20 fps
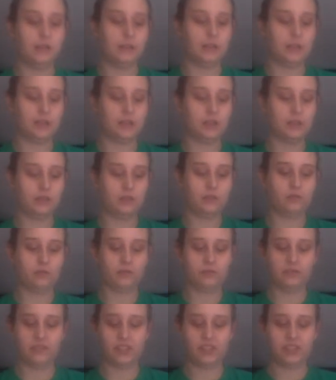So
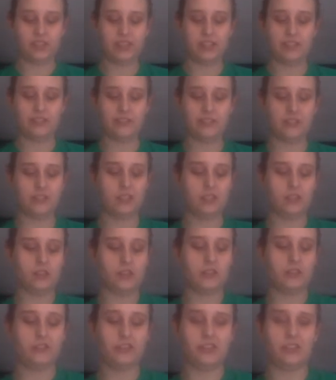first things first,
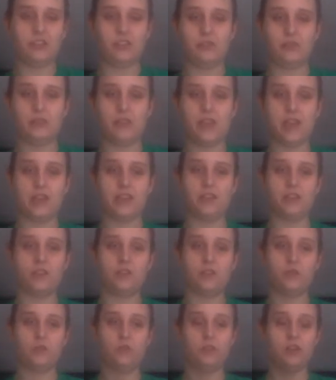you're going to take
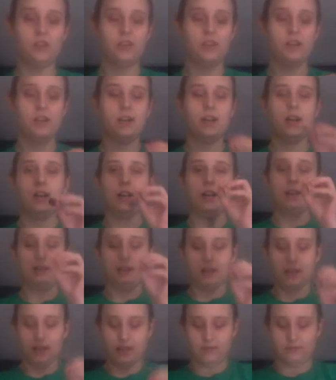your
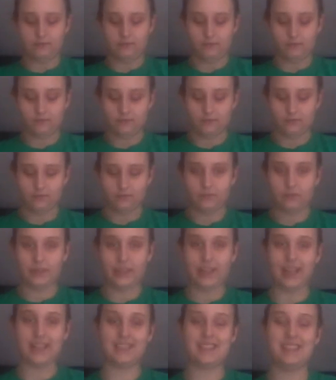
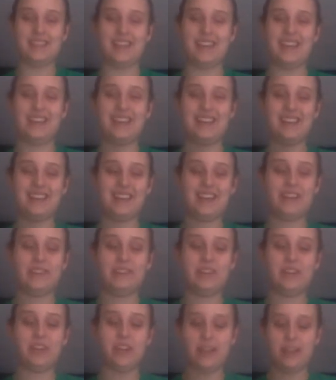plastic
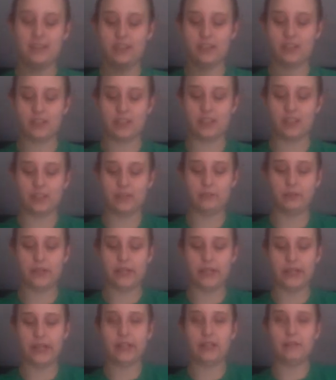cover and you're just going to
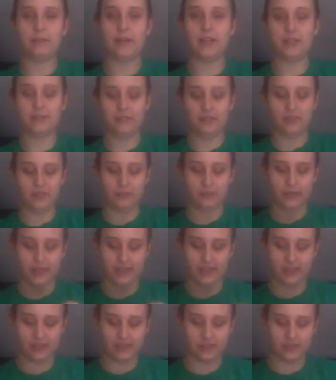put it in the bottom of your plant,
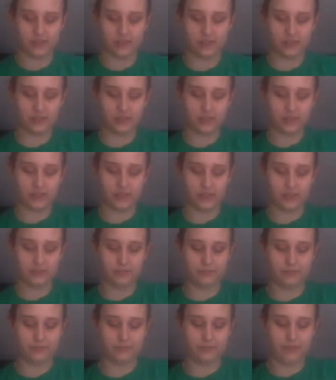or
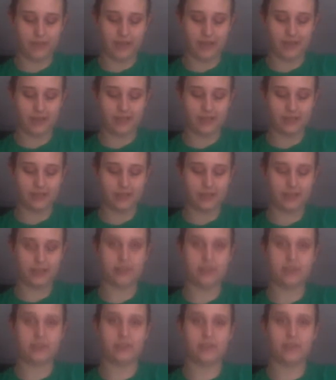your pot. So I
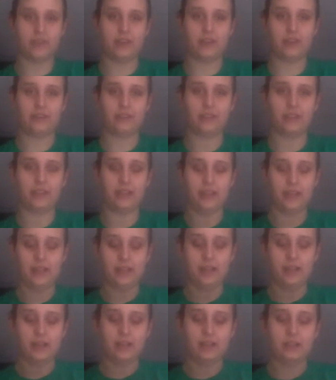know you can't really
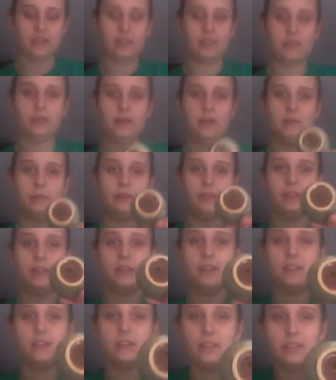see well, but there
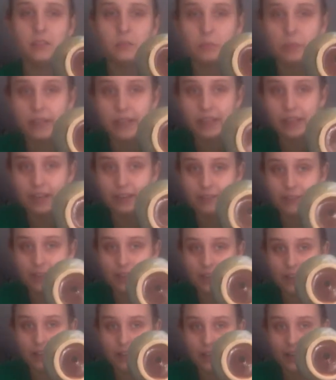is a little plant cover
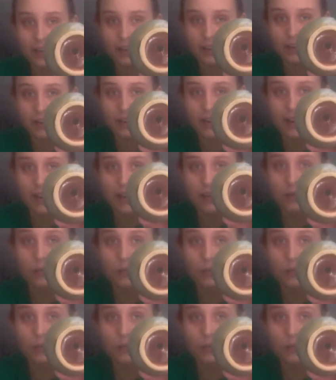in there now.